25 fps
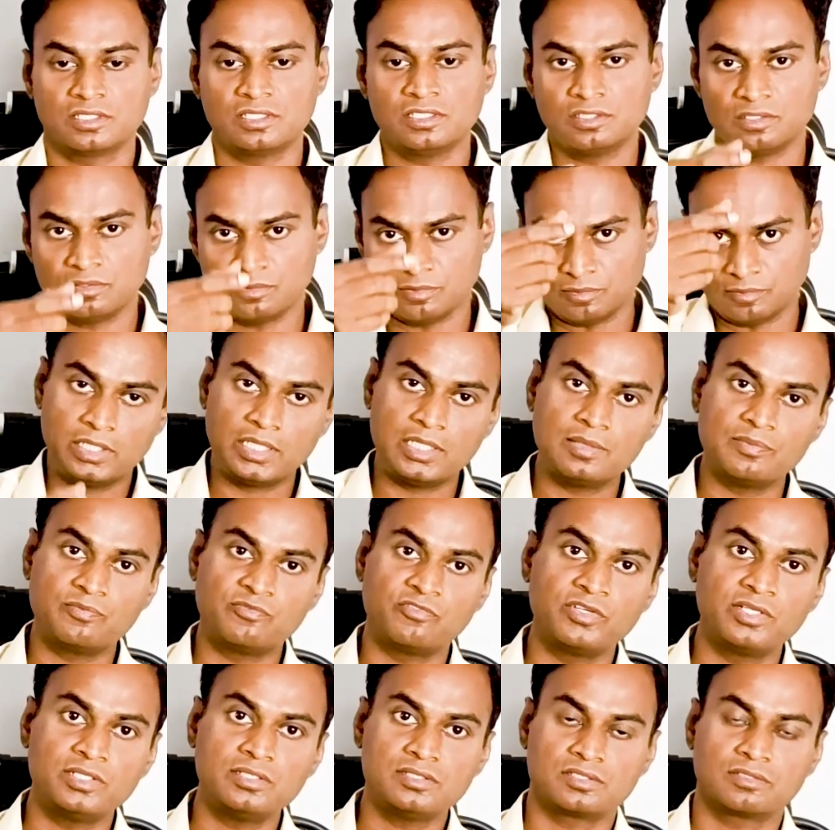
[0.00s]
In deep
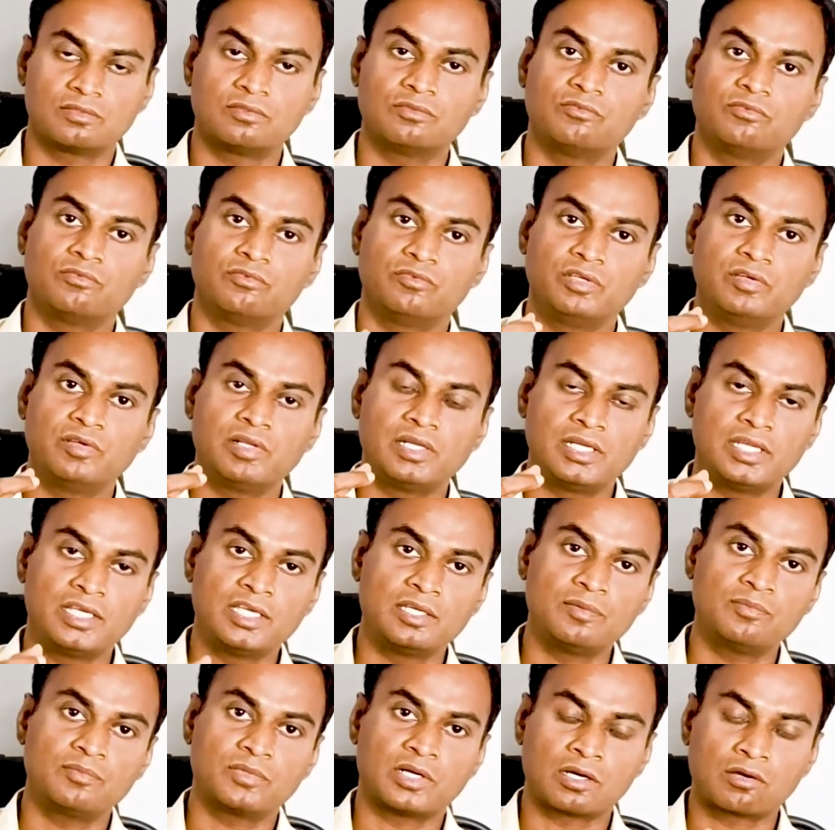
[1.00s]
veins, we will
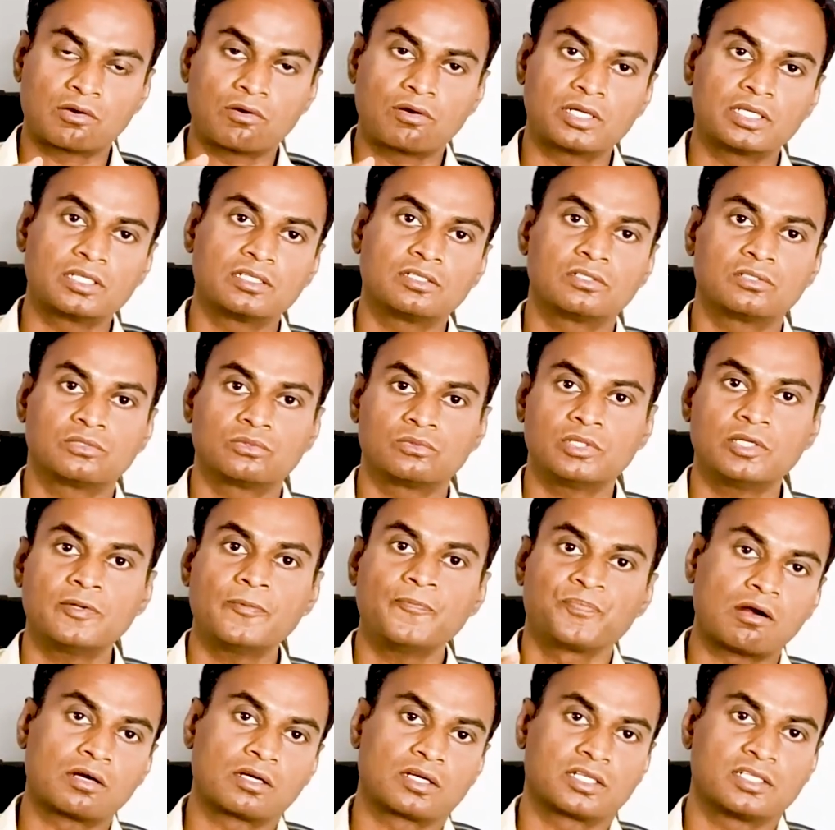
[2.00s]
name according to the
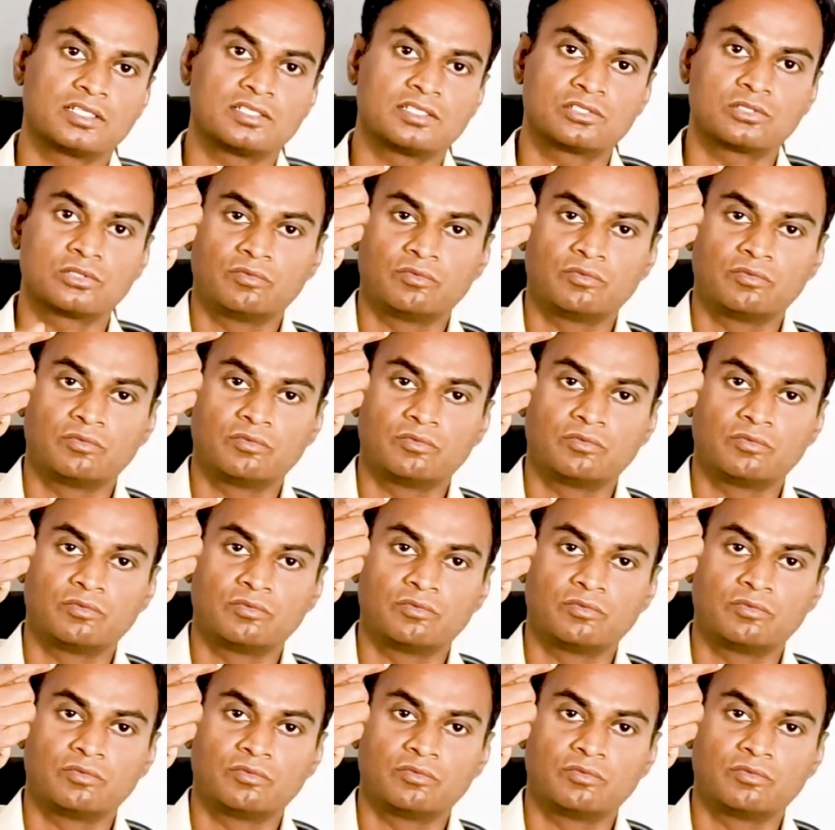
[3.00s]
arteries.